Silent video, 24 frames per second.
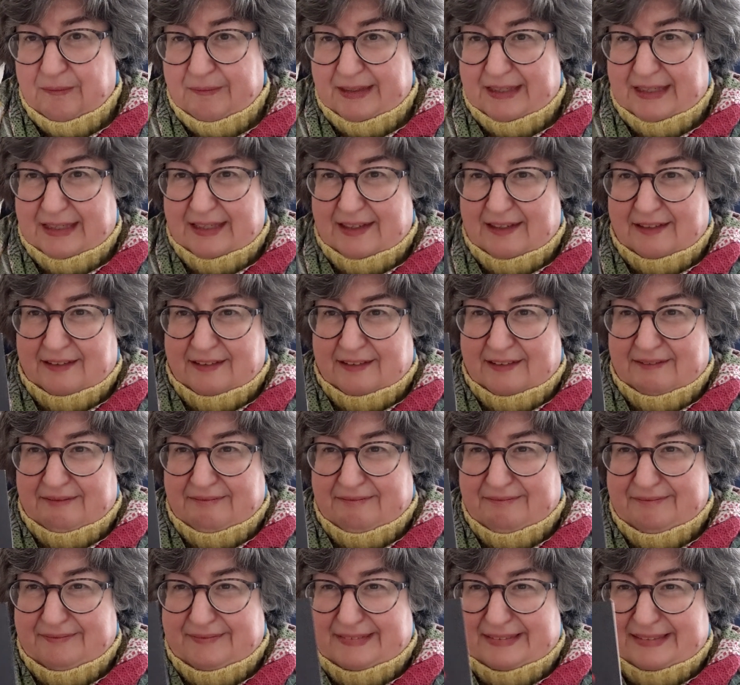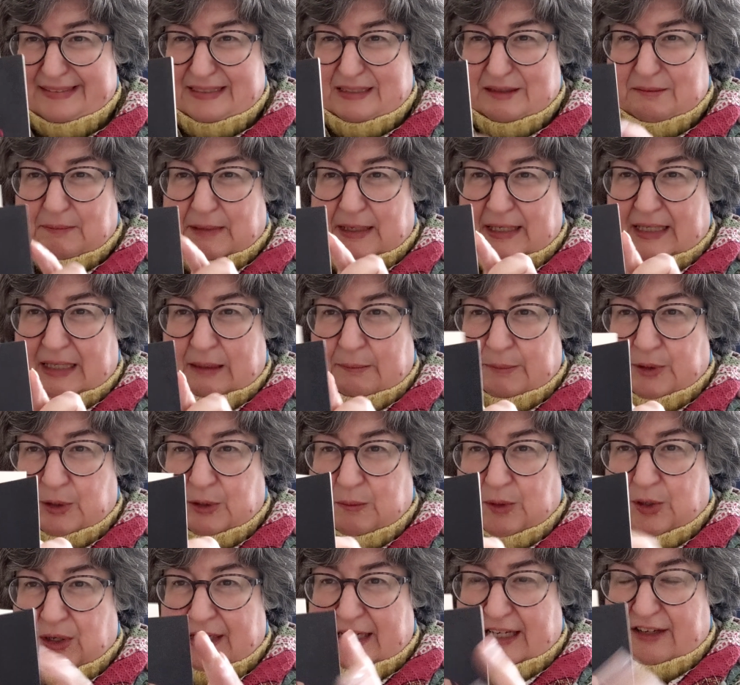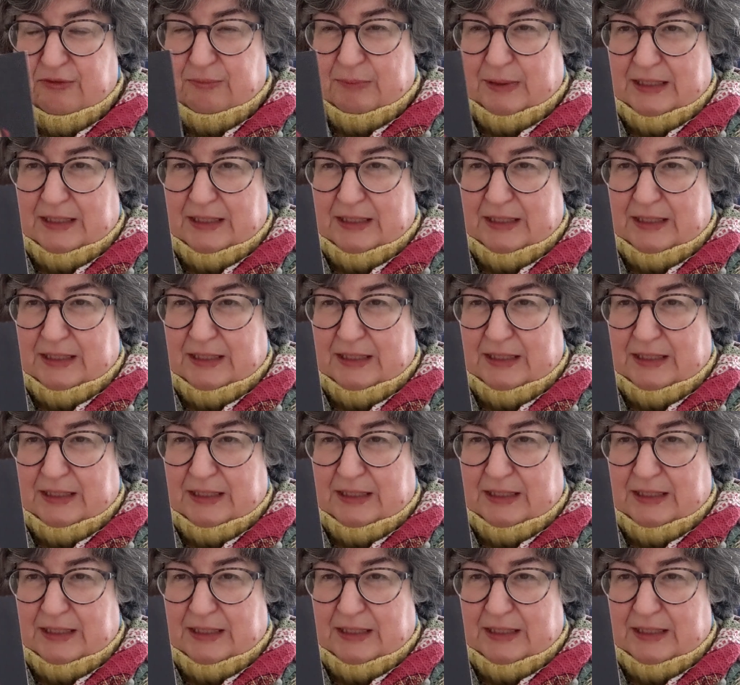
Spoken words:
Here, my little bookmark I've